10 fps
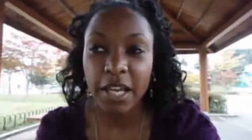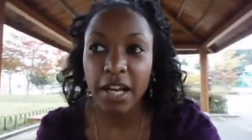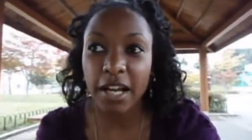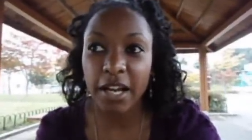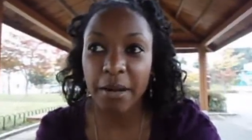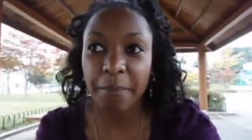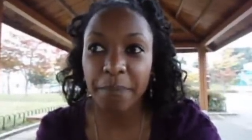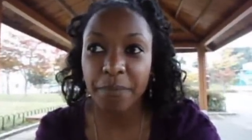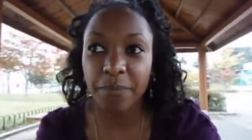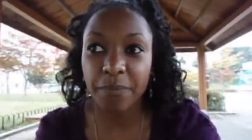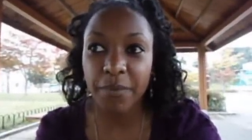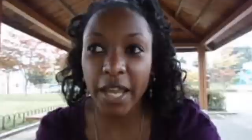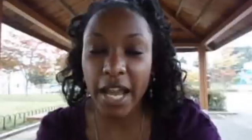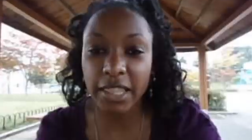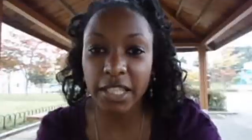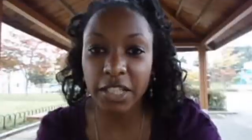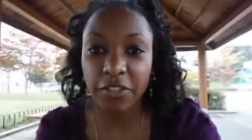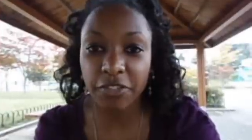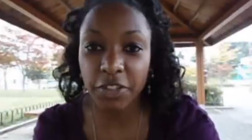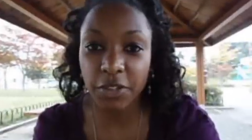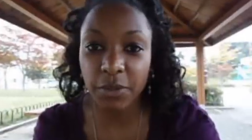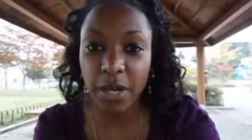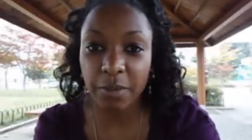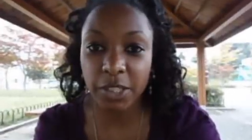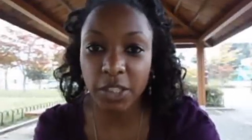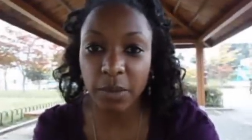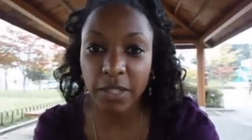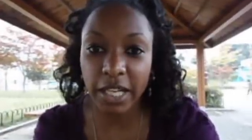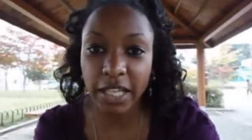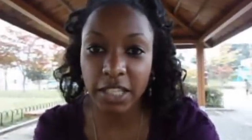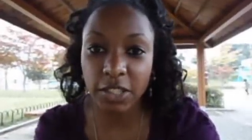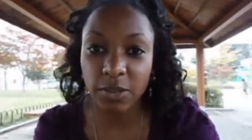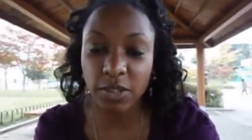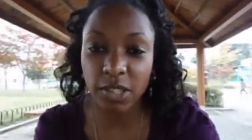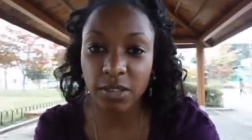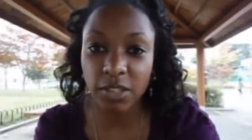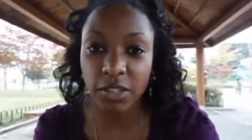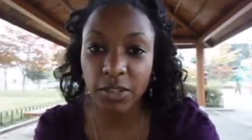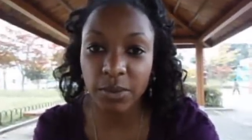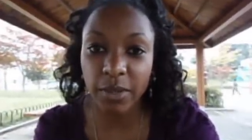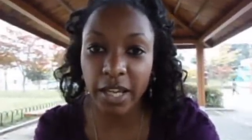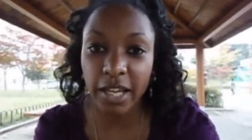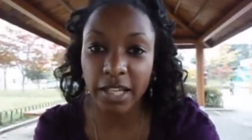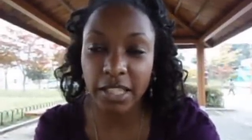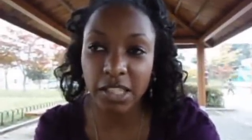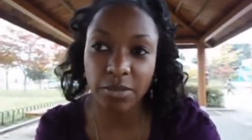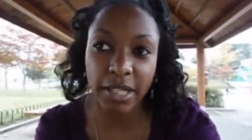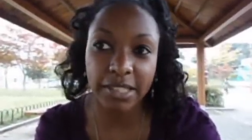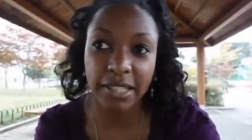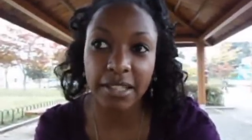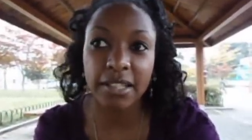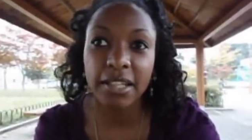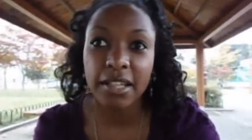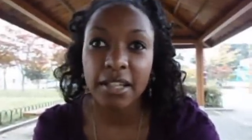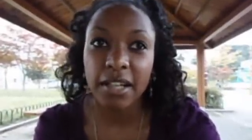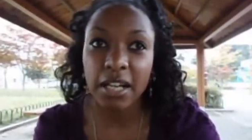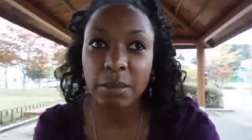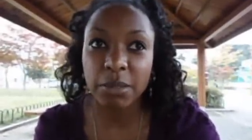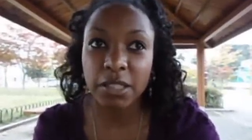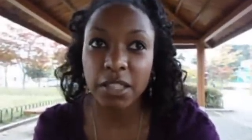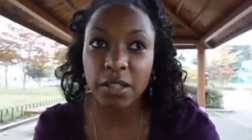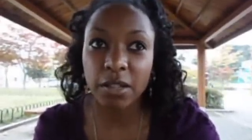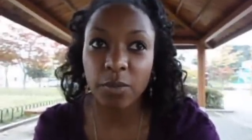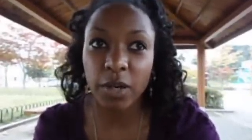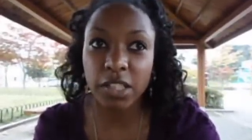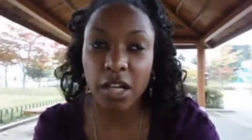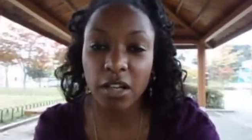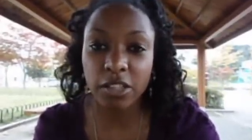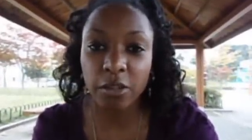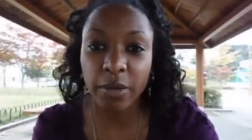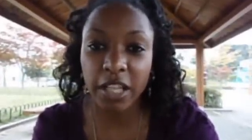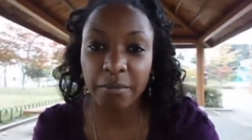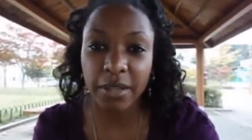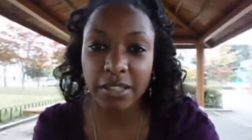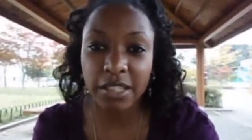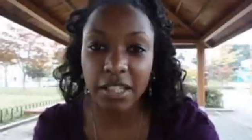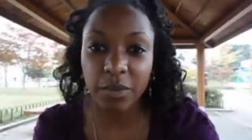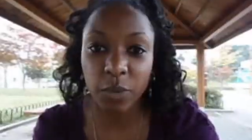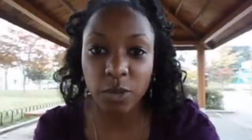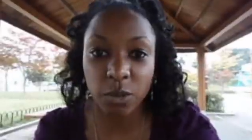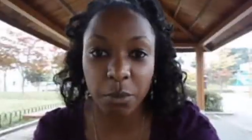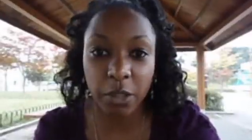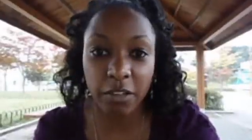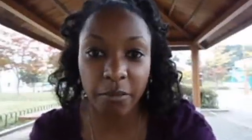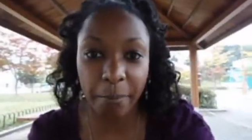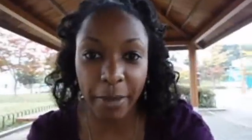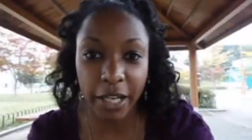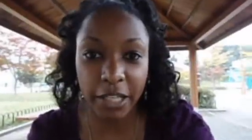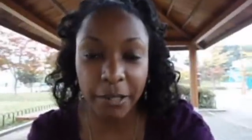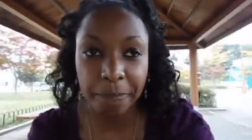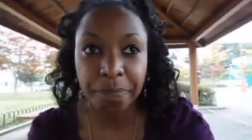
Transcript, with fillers: Um, at the interview, I was told that I could use those two, and that's what I did. Um, what's also recommended, which would be even better,